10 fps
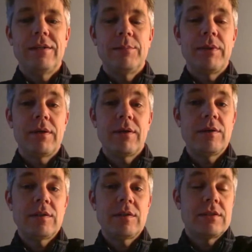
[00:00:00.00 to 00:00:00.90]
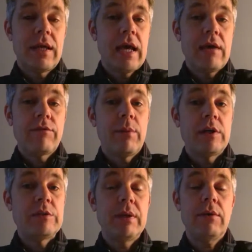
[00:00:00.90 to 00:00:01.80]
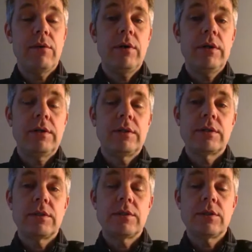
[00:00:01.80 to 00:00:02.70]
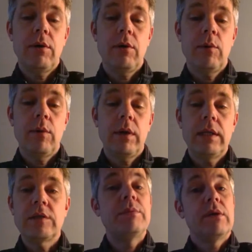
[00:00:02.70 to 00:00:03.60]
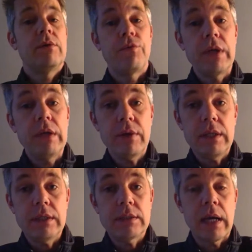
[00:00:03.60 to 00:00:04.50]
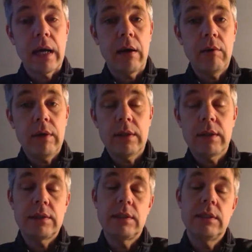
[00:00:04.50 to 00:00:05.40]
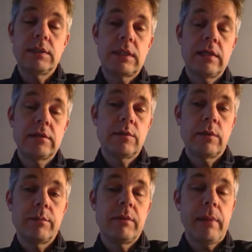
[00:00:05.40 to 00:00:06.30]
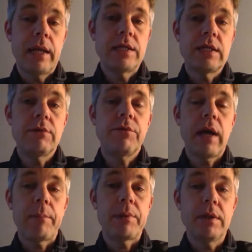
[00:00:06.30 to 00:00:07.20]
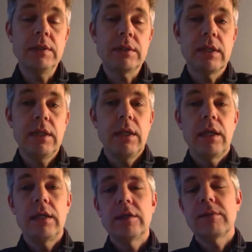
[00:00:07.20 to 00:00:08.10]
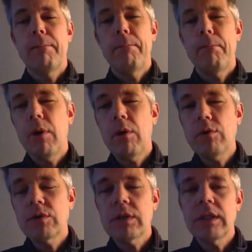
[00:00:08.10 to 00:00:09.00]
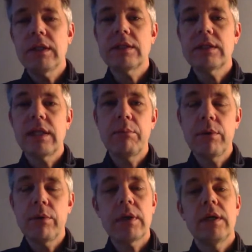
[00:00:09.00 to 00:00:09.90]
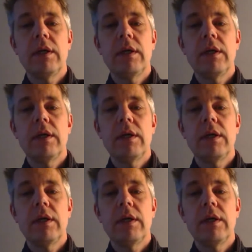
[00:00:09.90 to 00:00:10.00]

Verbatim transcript: because they have a much bigger audience. So it is being re-released now, and the title will be Managing for Happiness. It is mostly the same book,